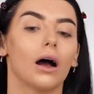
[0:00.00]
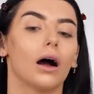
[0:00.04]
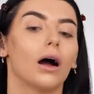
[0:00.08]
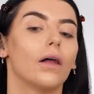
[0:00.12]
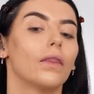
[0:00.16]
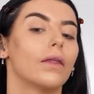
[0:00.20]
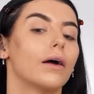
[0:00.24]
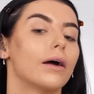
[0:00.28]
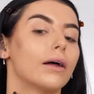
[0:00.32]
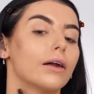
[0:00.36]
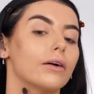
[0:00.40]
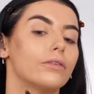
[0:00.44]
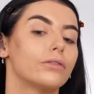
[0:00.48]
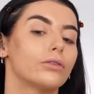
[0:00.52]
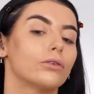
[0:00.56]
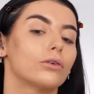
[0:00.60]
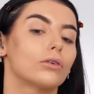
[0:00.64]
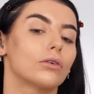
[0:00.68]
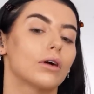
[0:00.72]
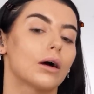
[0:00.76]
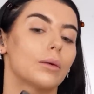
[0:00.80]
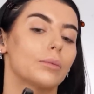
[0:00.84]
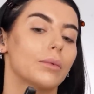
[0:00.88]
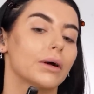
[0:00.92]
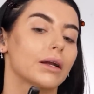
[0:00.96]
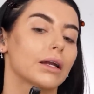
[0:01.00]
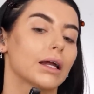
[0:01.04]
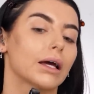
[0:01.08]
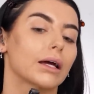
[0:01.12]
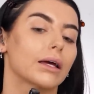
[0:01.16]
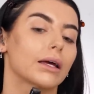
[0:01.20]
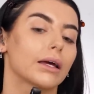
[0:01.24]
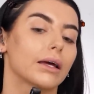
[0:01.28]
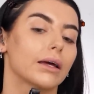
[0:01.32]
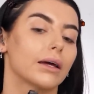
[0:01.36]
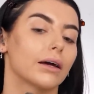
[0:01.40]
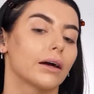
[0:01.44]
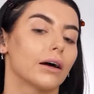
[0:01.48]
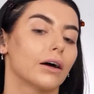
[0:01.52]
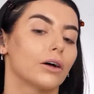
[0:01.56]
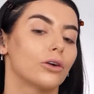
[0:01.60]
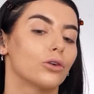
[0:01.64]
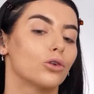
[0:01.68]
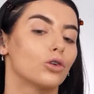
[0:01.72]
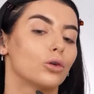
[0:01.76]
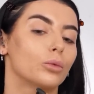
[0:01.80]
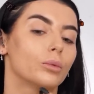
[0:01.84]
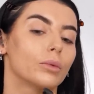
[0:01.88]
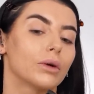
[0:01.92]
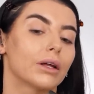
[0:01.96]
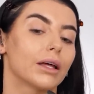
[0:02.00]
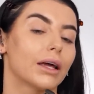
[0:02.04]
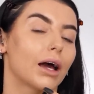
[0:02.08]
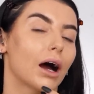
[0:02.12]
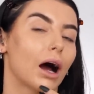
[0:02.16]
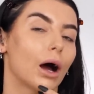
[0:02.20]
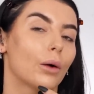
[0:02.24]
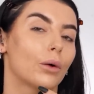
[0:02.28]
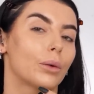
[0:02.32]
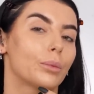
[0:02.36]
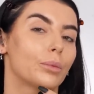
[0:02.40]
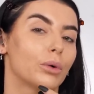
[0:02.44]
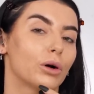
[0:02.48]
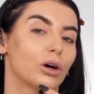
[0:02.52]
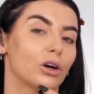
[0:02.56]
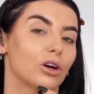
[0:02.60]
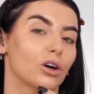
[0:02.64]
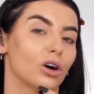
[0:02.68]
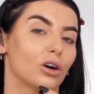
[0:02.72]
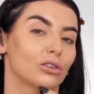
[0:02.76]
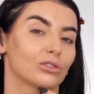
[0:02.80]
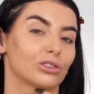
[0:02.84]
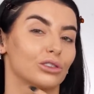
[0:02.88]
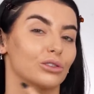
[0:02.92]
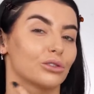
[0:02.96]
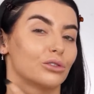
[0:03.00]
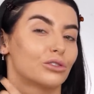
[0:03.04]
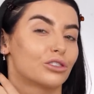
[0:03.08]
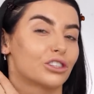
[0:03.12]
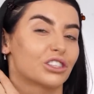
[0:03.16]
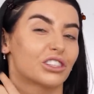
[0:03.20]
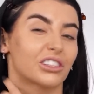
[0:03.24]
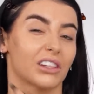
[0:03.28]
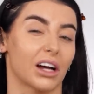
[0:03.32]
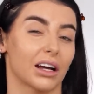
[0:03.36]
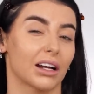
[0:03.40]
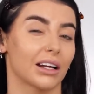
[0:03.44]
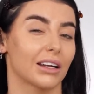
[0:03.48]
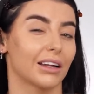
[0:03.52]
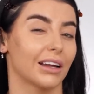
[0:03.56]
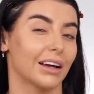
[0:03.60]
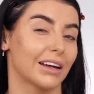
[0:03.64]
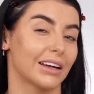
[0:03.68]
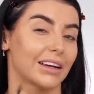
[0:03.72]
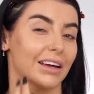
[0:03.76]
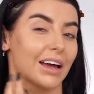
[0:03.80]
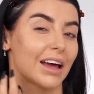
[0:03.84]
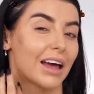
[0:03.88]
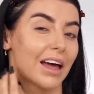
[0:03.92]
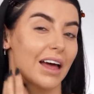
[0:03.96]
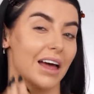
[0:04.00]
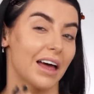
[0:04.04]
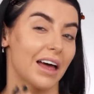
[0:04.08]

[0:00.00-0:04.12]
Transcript: And then for around my neck here, normally I would put contour just kind of like